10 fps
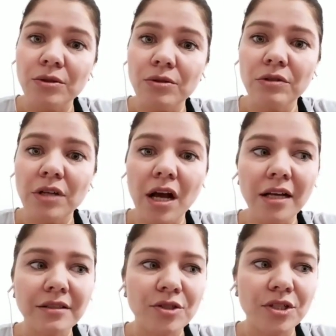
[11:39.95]
Do
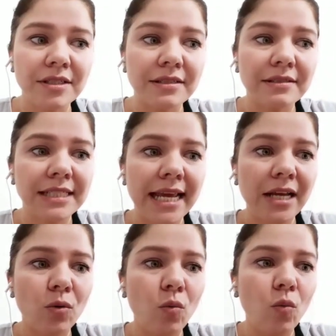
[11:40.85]
not just
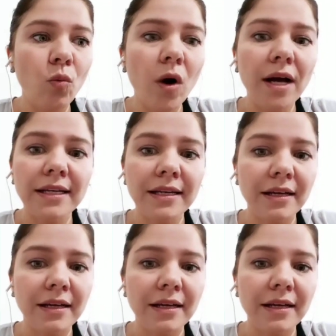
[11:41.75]
take one